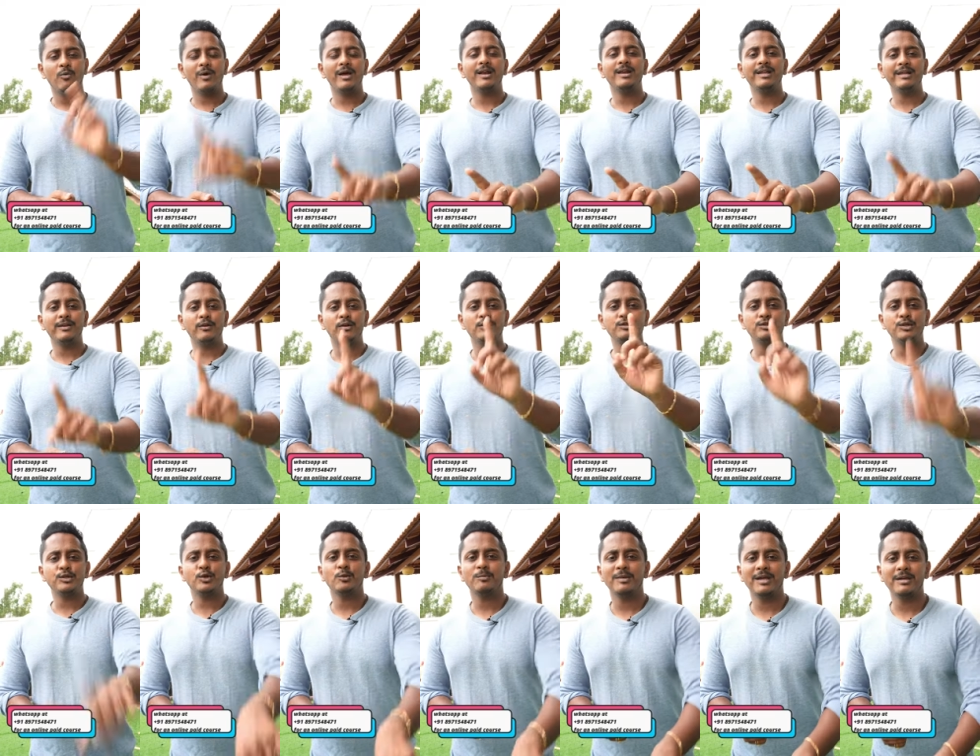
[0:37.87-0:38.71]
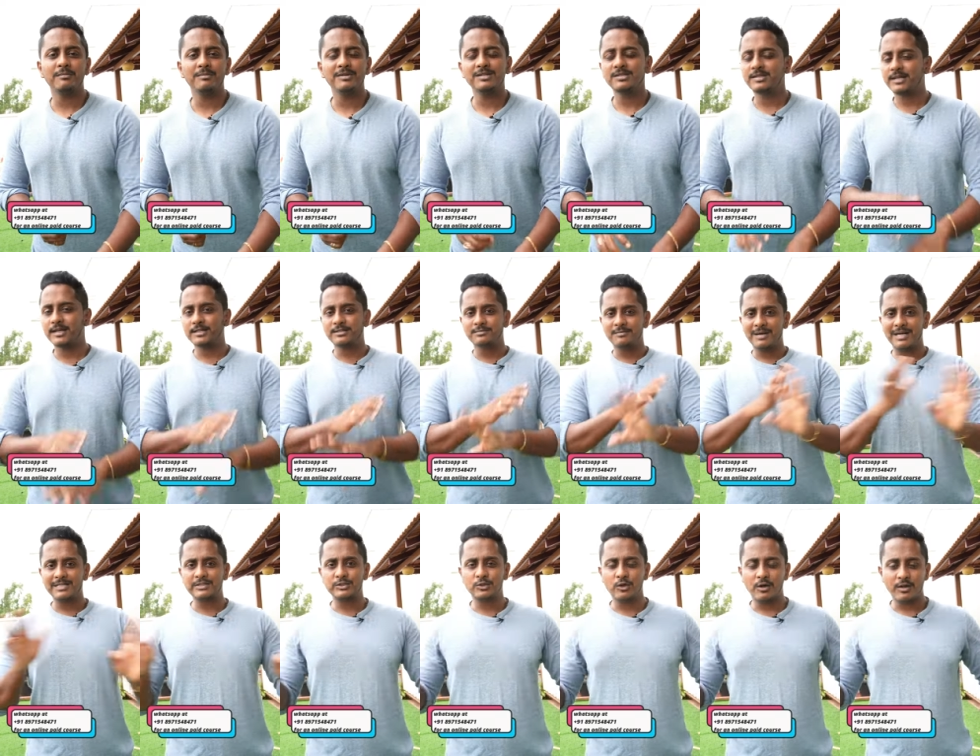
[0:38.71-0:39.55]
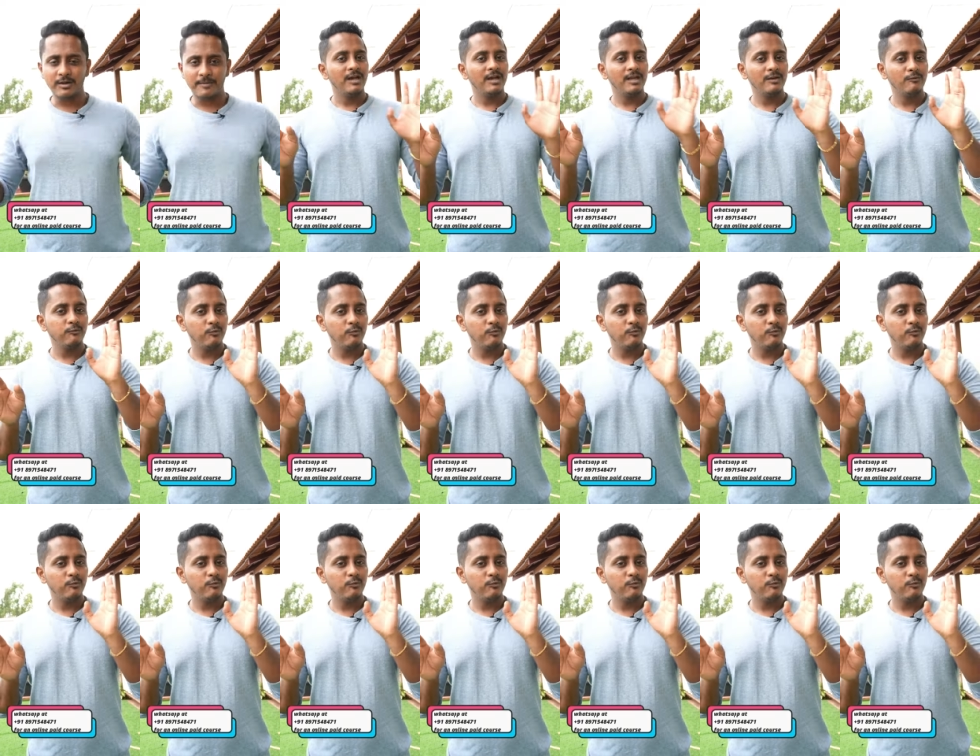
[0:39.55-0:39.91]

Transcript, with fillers: One line also you make mistakes, marks gone.